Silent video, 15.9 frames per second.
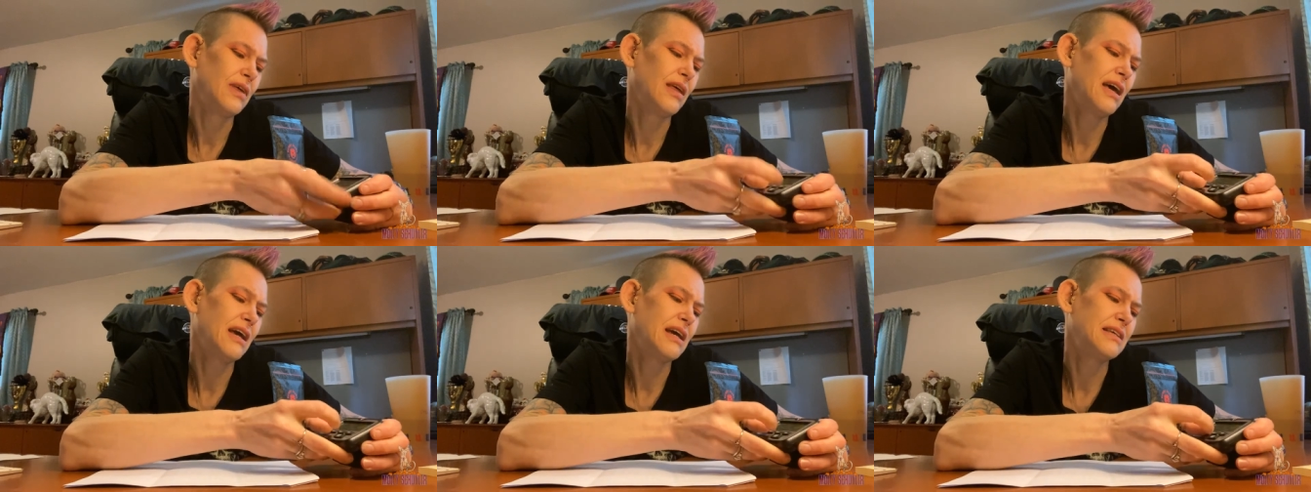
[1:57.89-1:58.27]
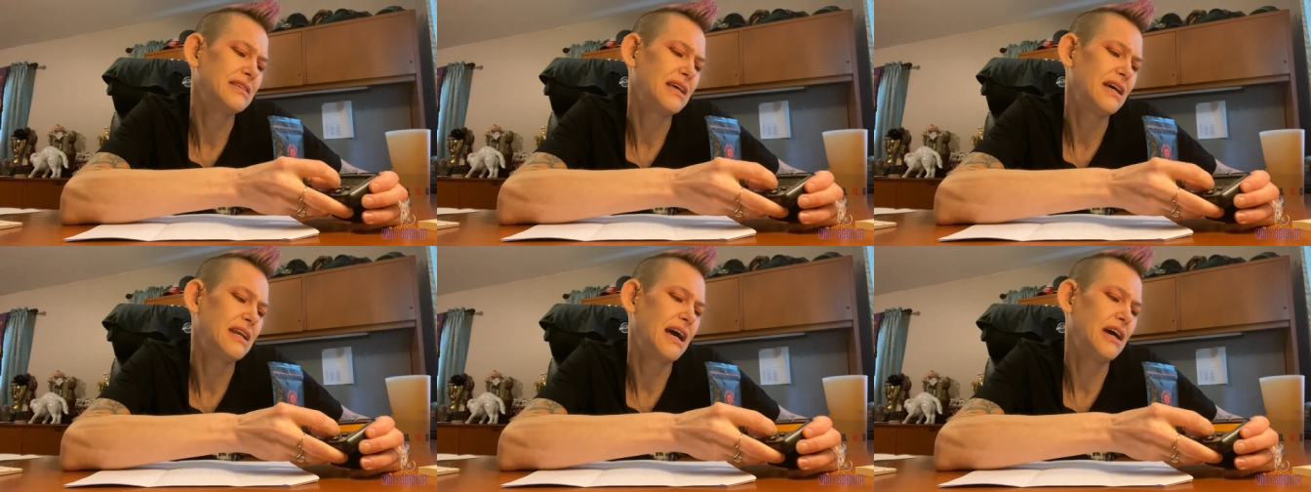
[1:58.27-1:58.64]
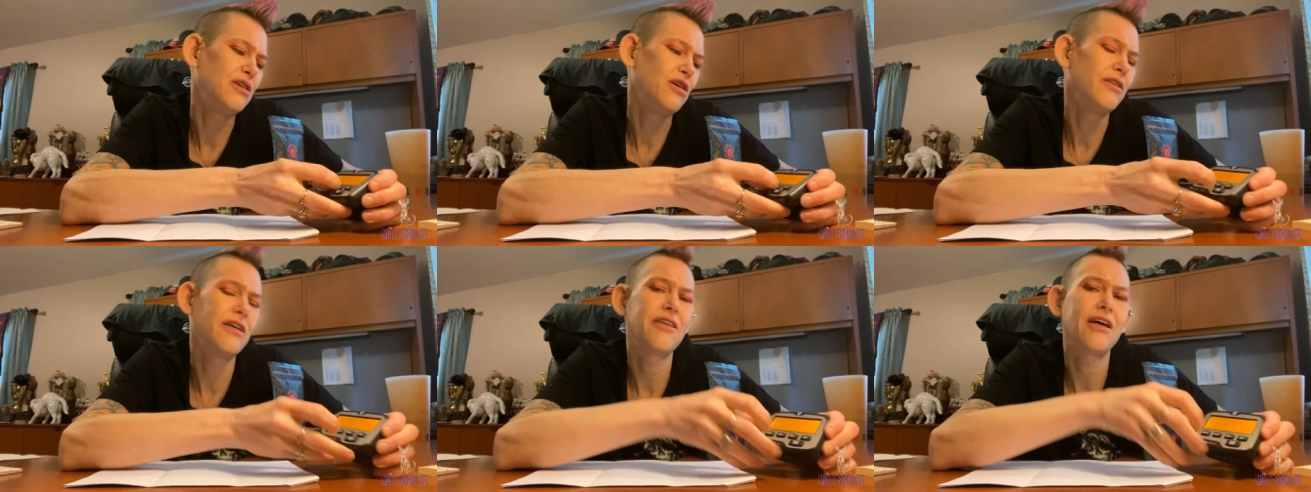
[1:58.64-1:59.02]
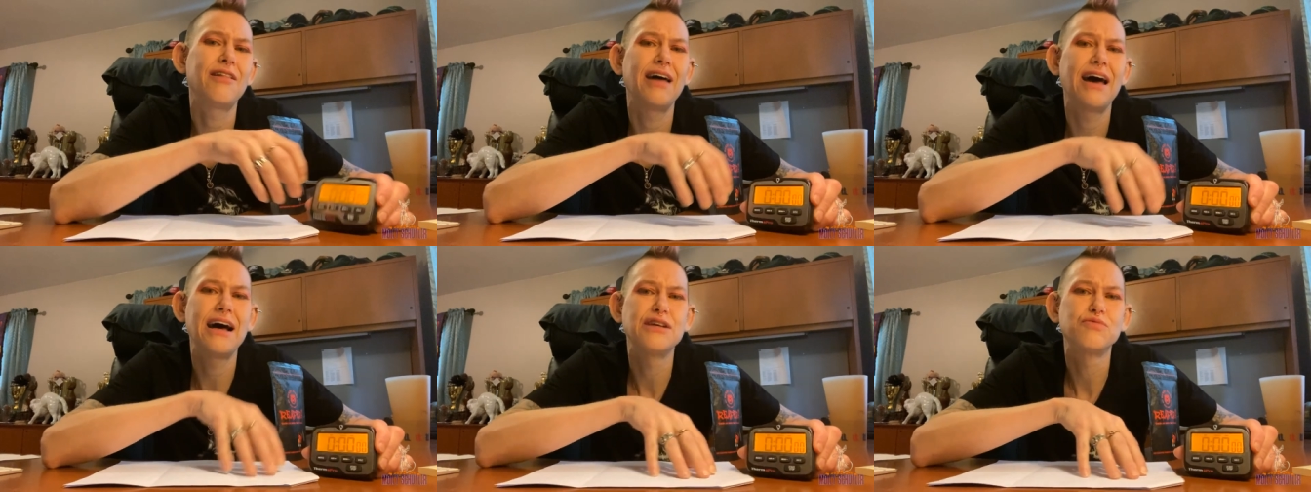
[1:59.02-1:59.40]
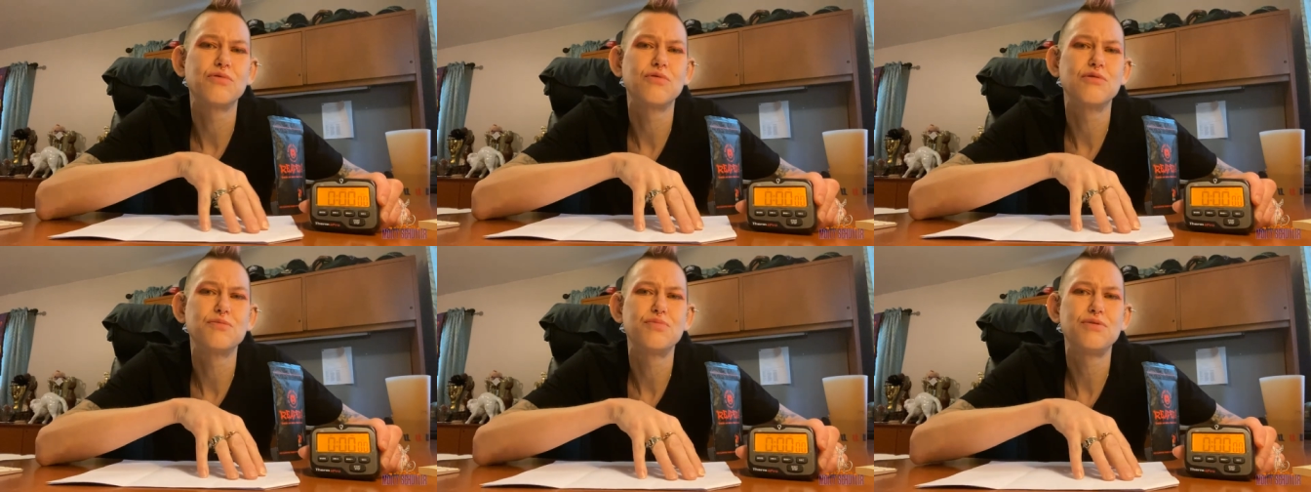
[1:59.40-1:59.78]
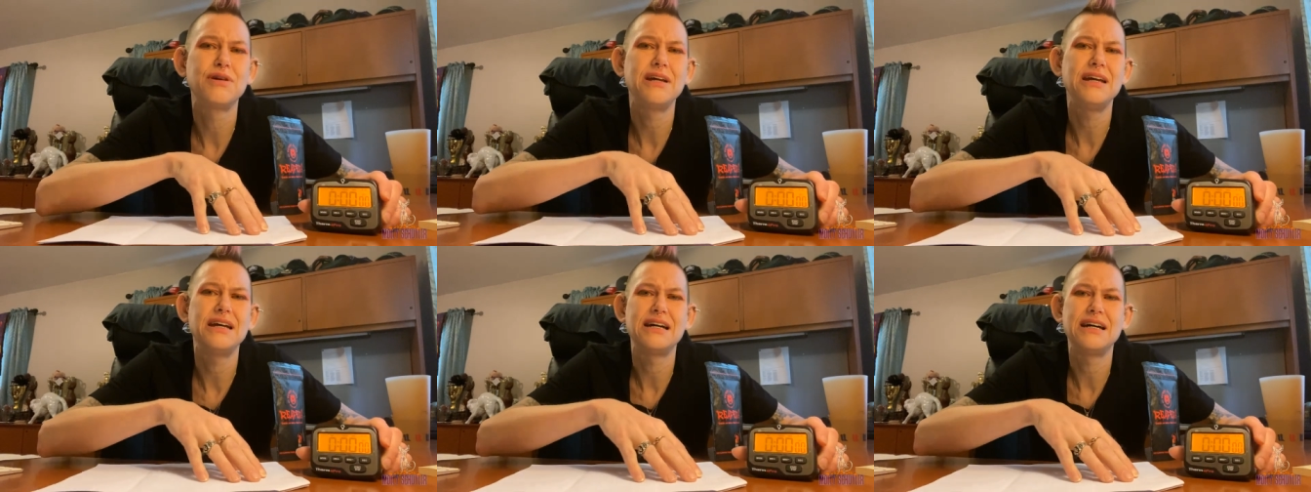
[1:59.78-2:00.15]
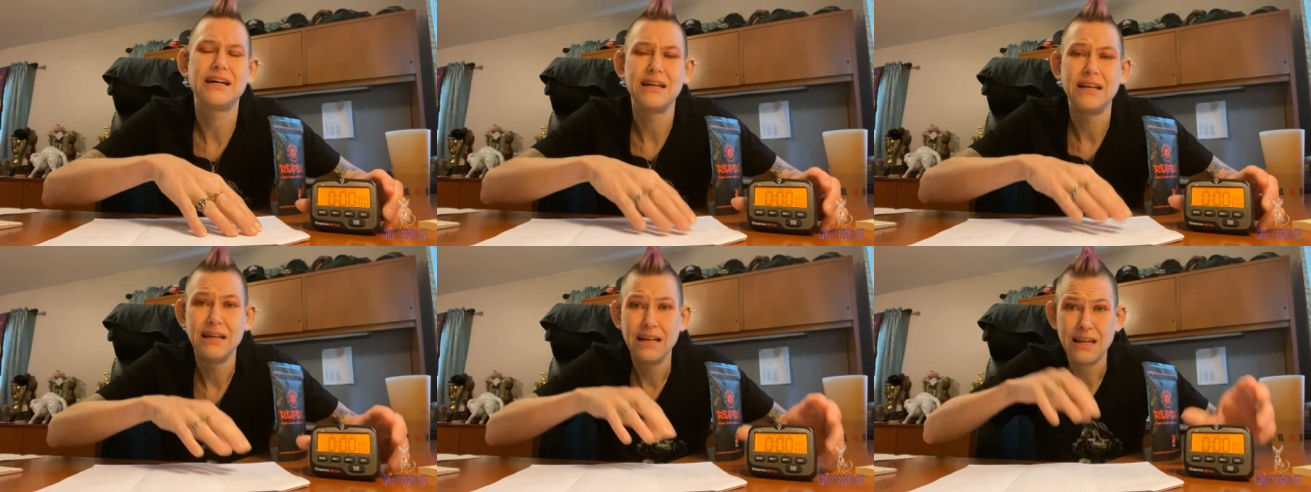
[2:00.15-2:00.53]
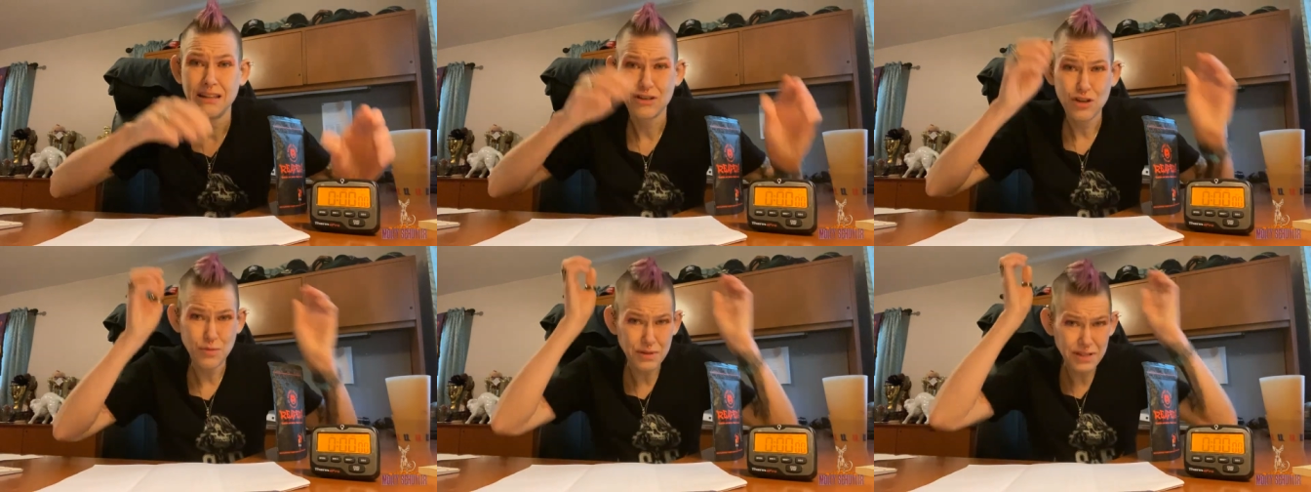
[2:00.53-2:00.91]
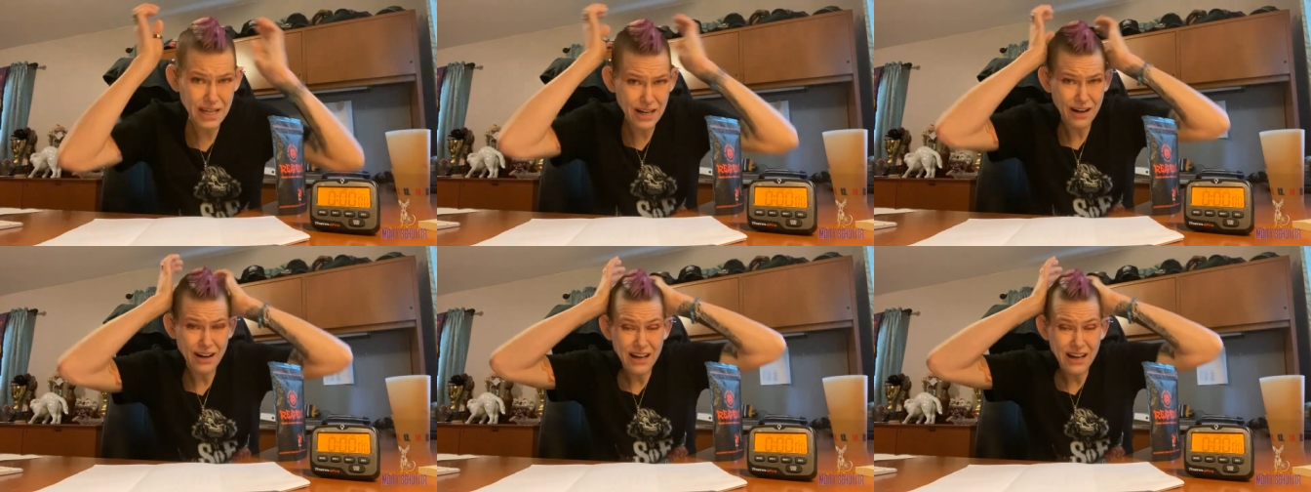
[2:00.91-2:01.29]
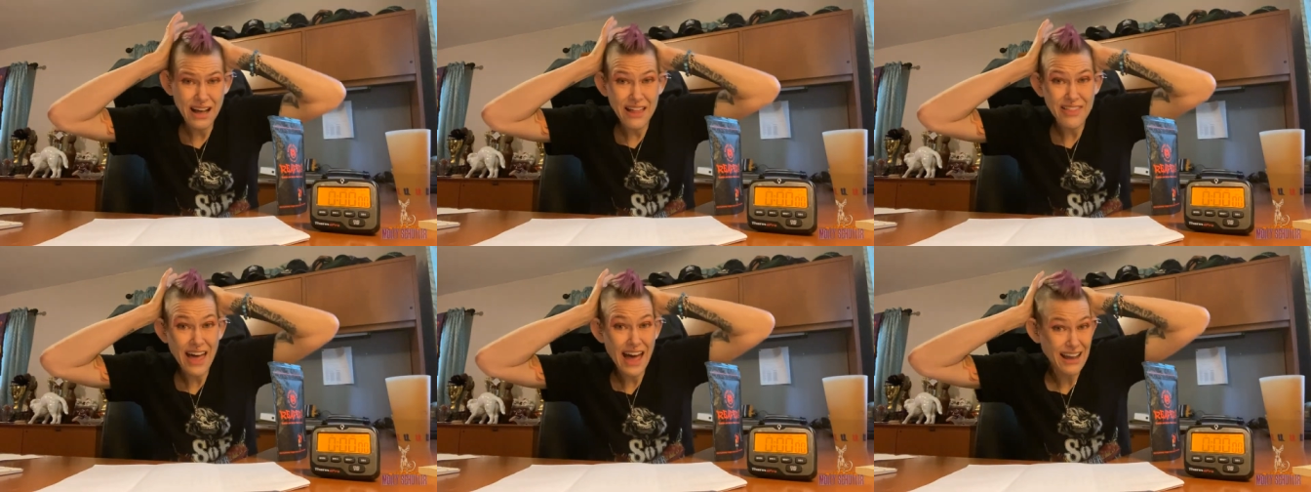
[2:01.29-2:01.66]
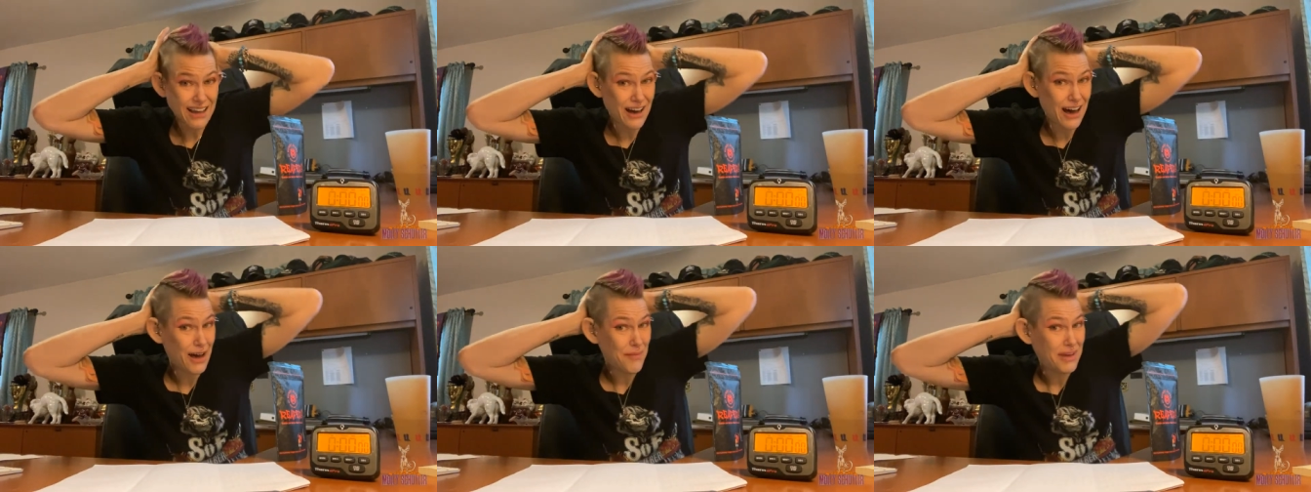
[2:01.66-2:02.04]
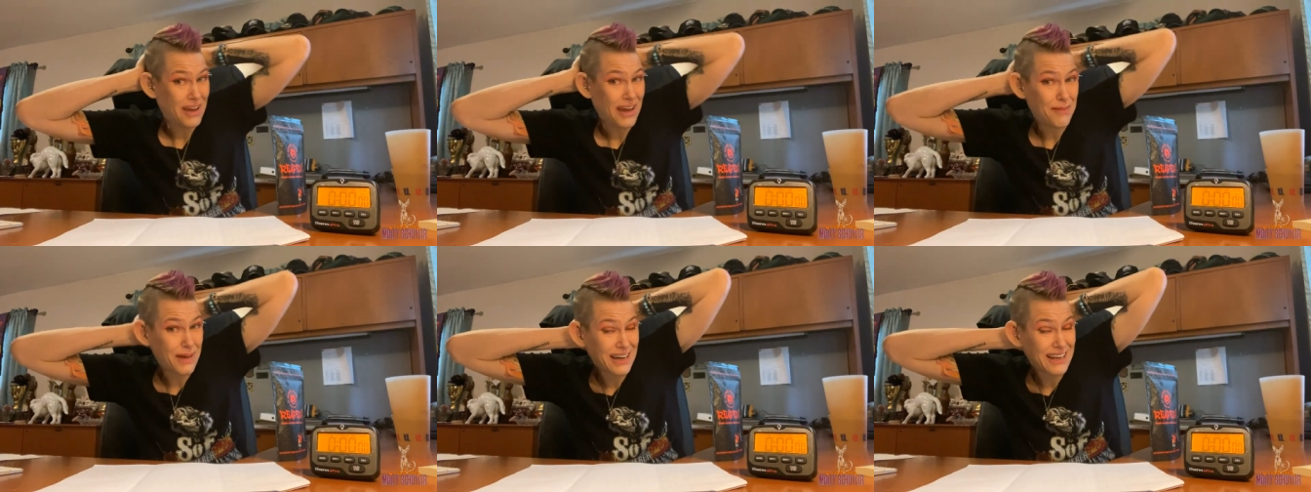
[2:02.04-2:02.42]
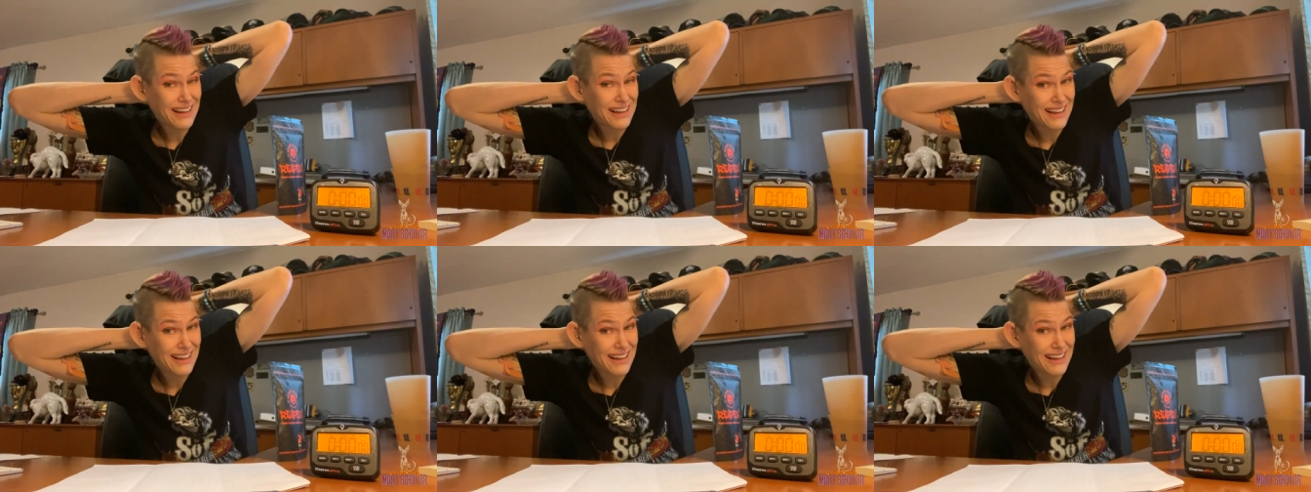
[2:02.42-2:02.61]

like I said, I know that that last one was pretty, uh, tube of terror that got me. I'm